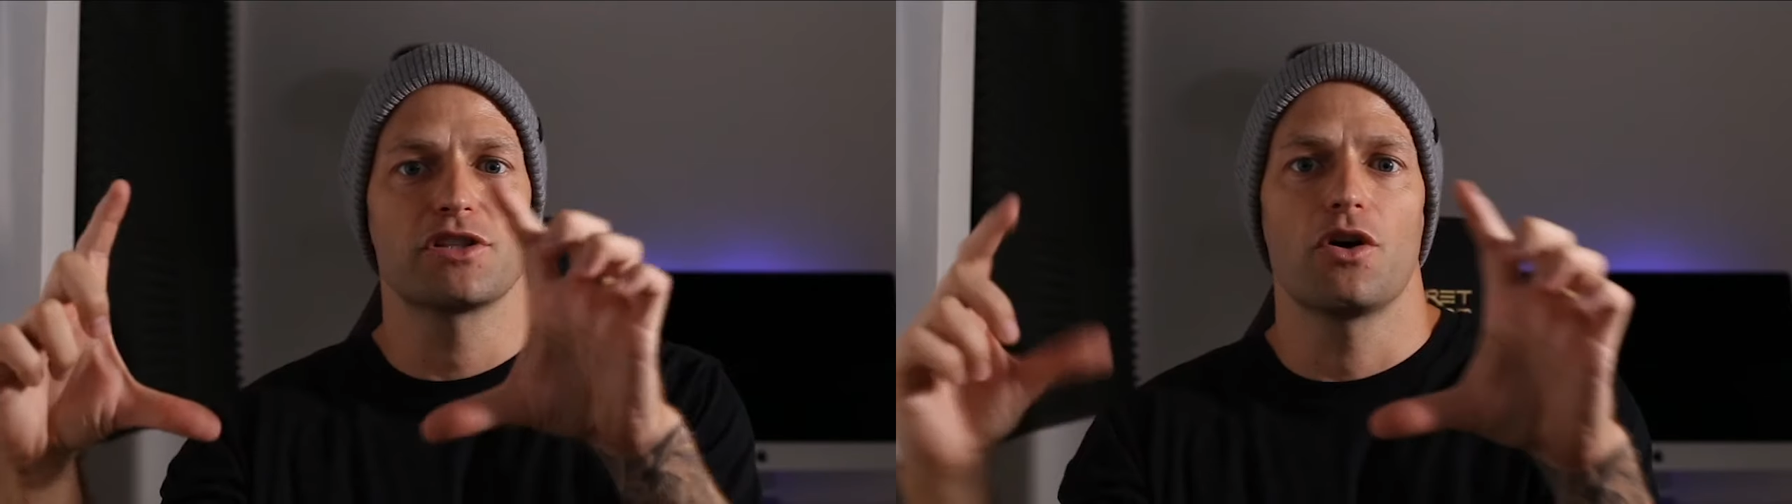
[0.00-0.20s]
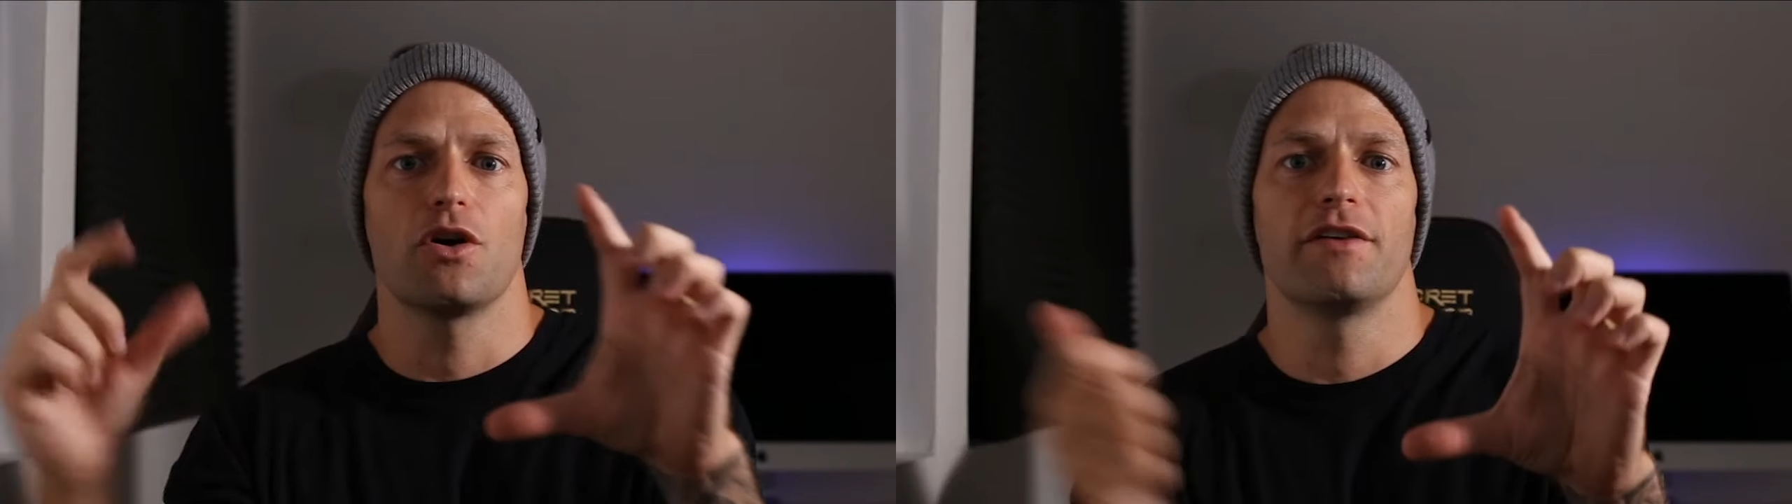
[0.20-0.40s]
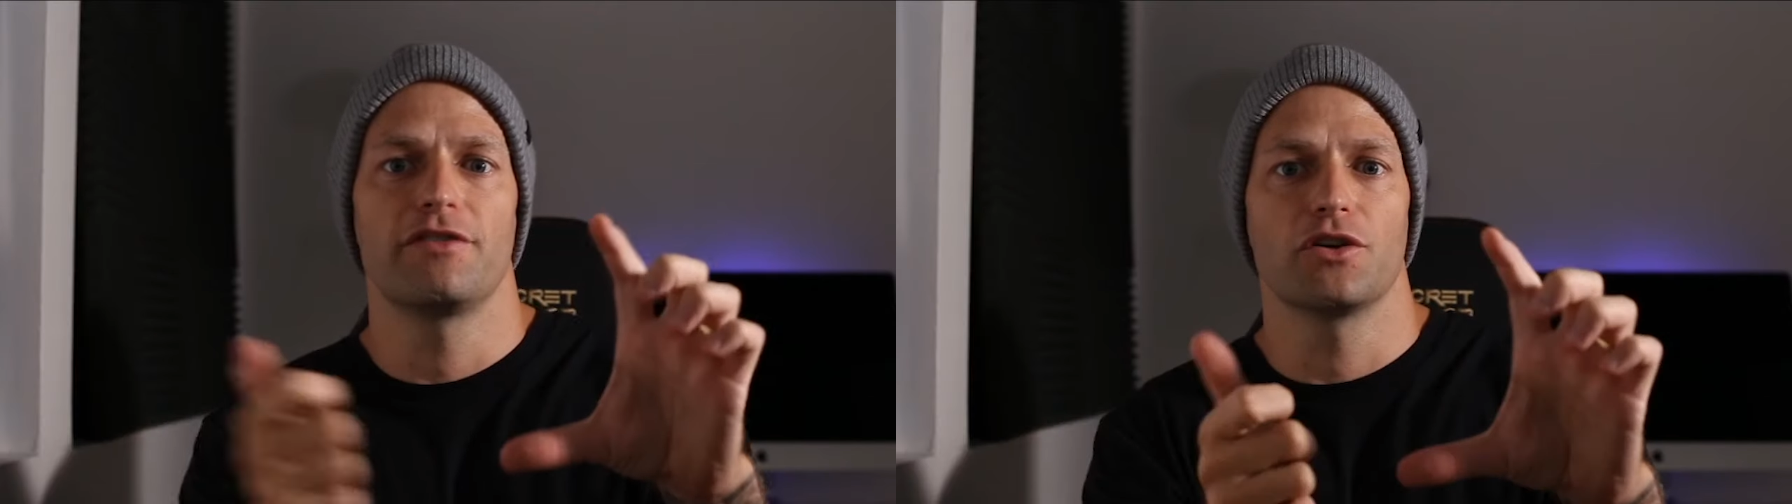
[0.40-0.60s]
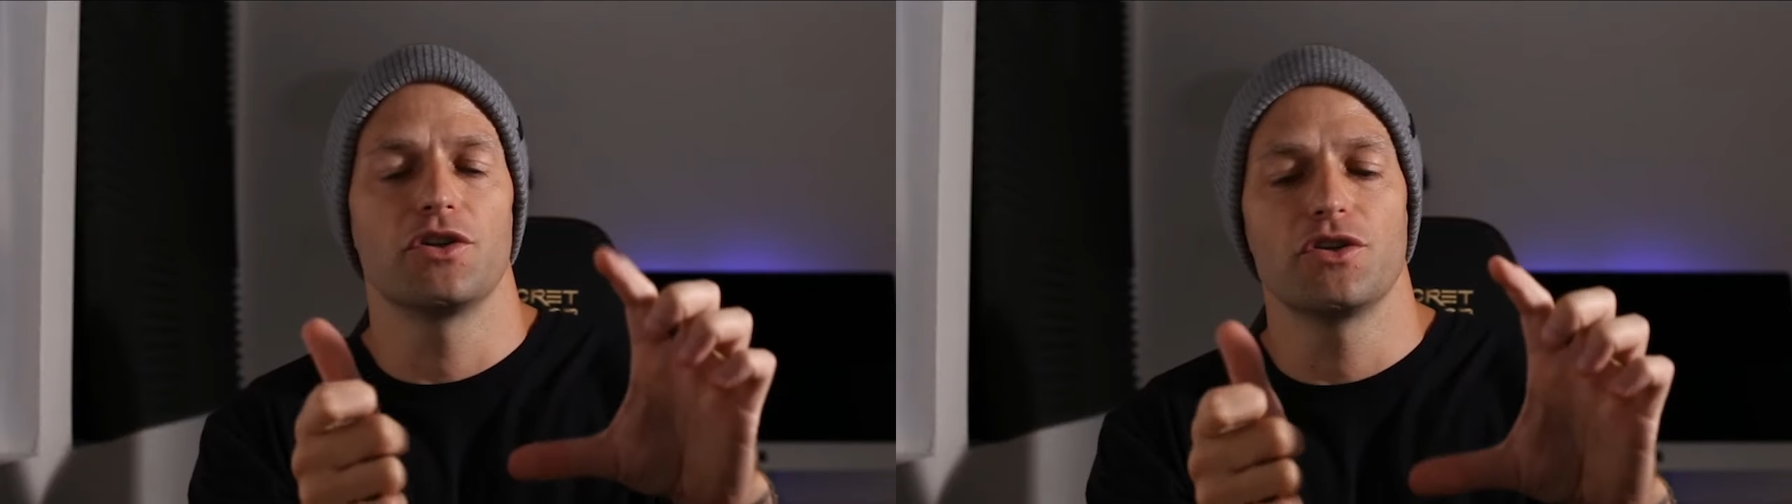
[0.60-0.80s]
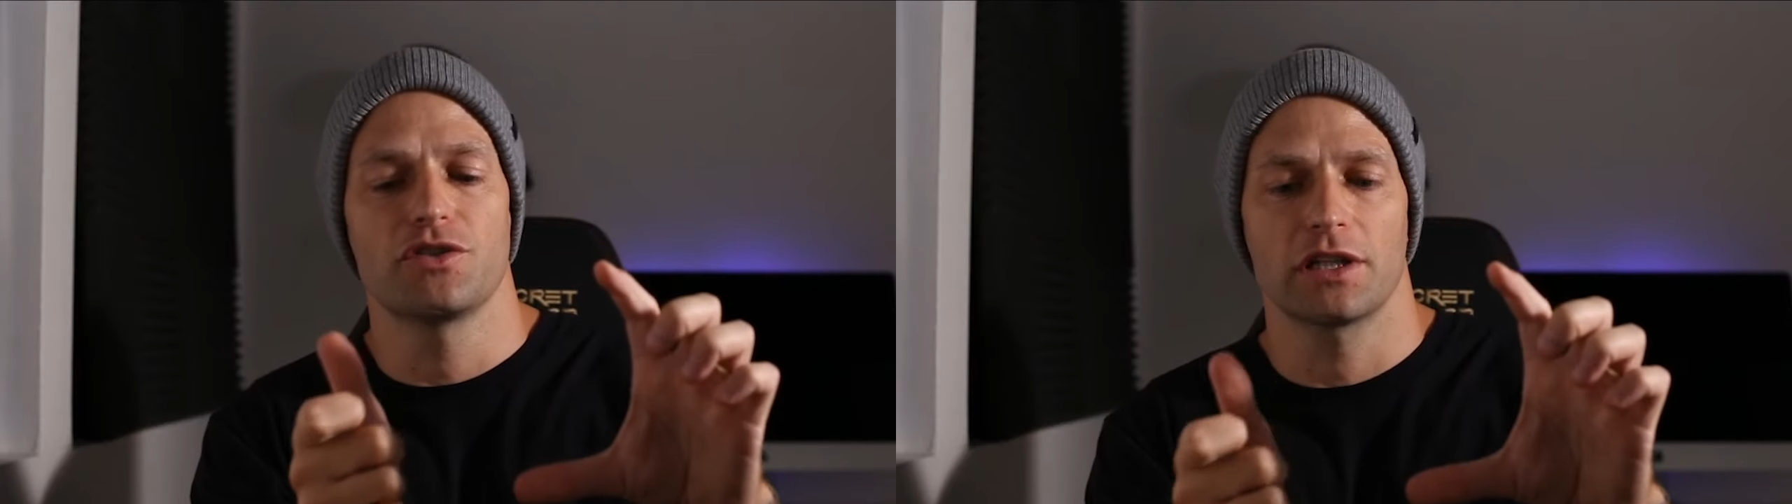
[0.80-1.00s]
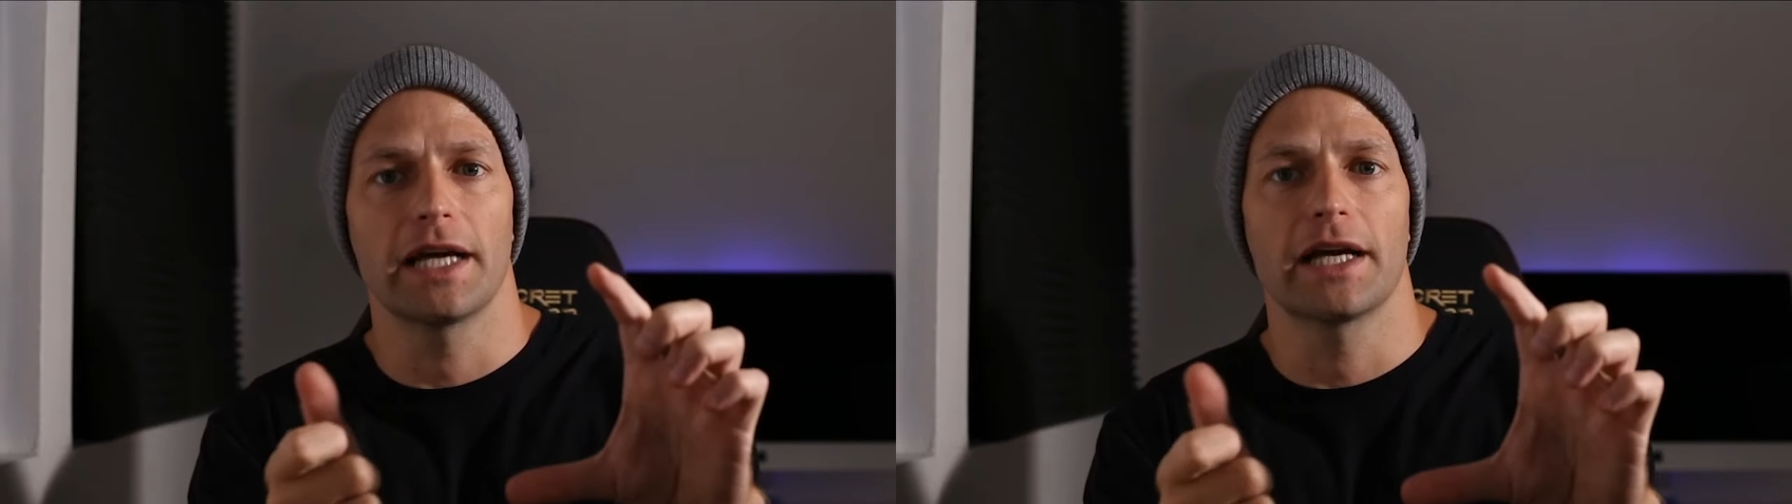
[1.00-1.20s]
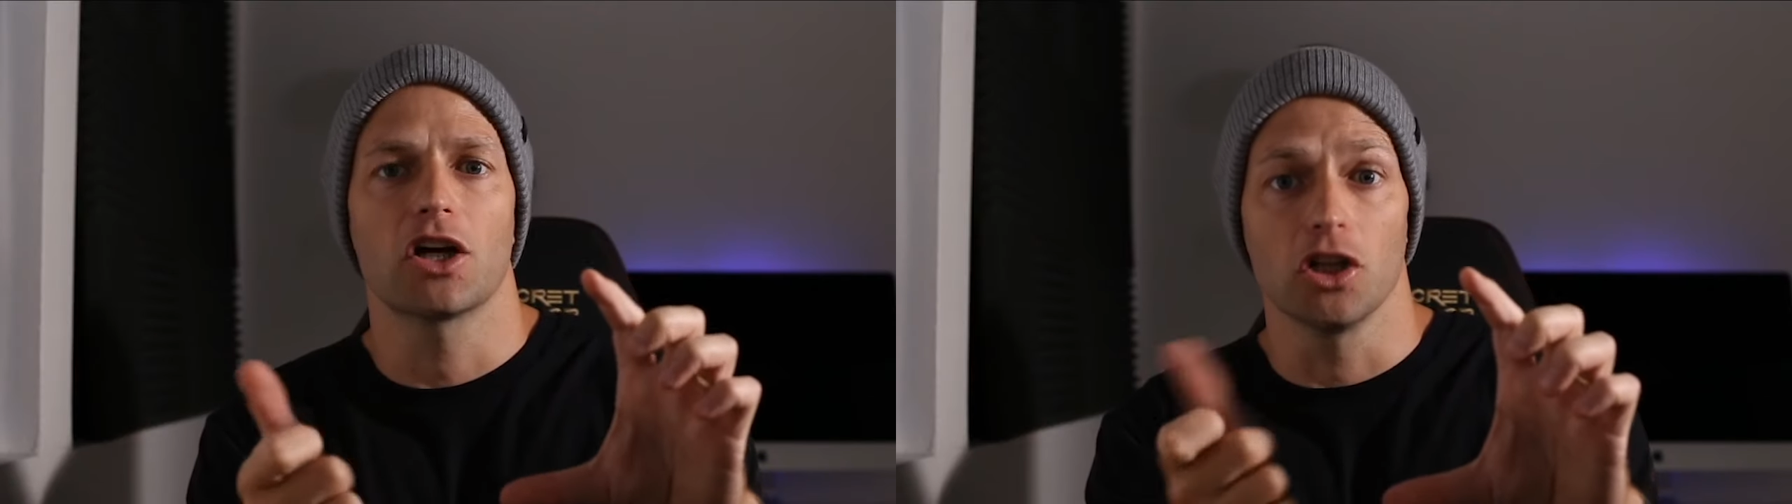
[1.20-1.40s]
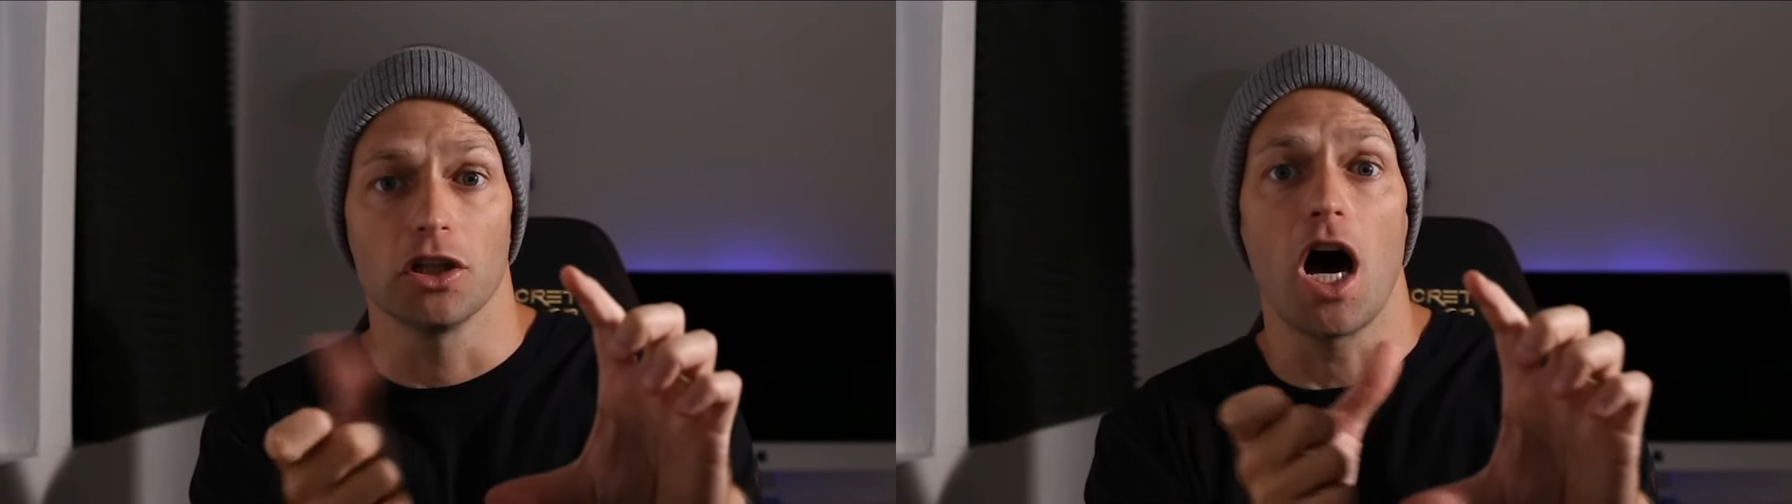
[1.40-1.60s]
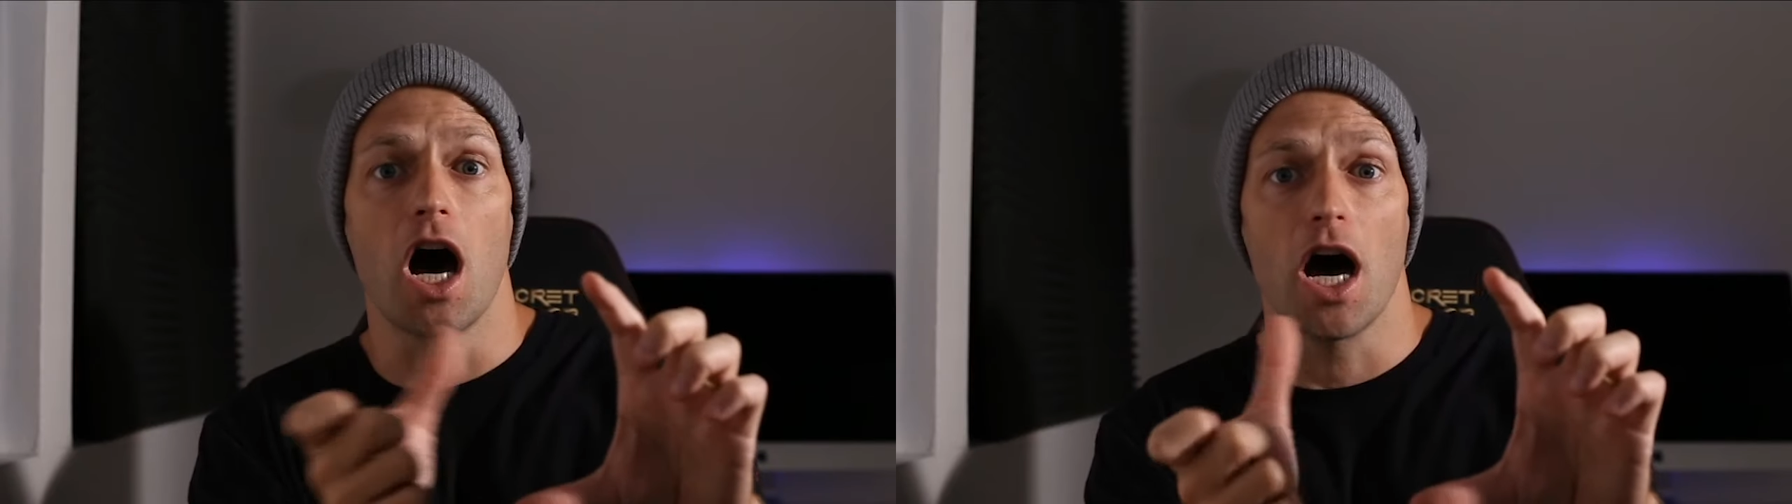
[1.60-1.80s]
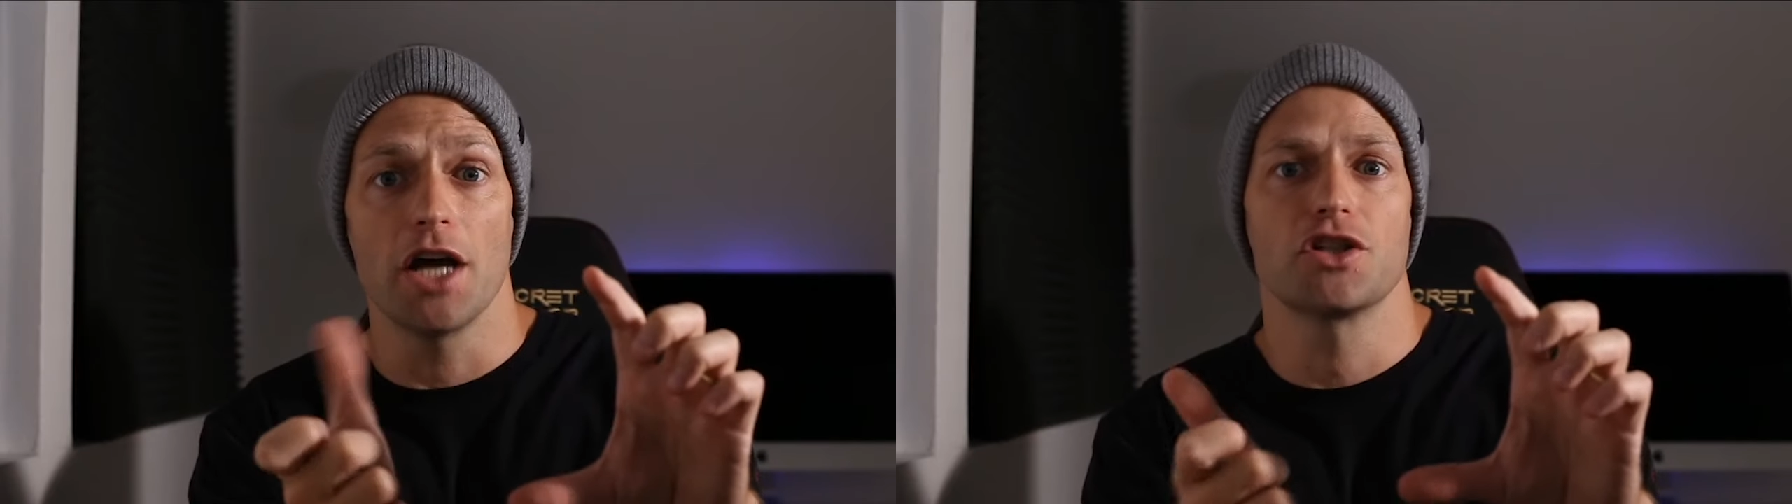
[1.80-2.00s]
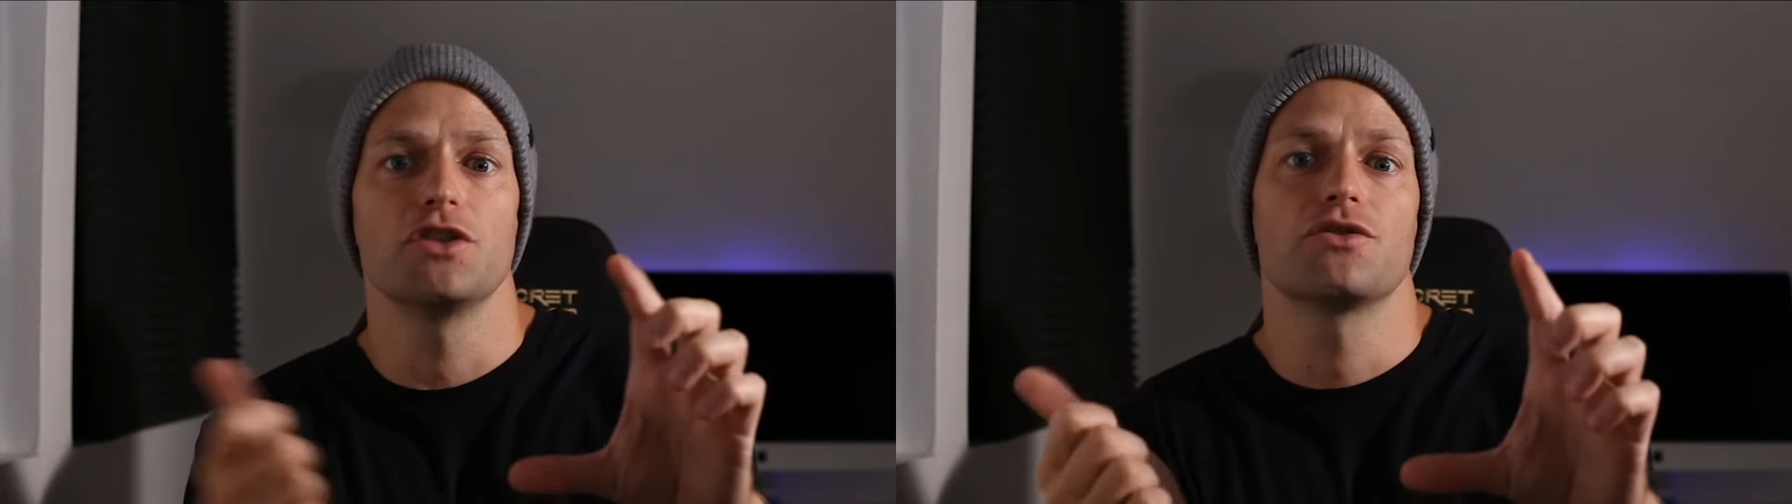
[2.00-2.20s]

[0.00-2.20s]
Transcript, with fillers: So if you're using like a collage,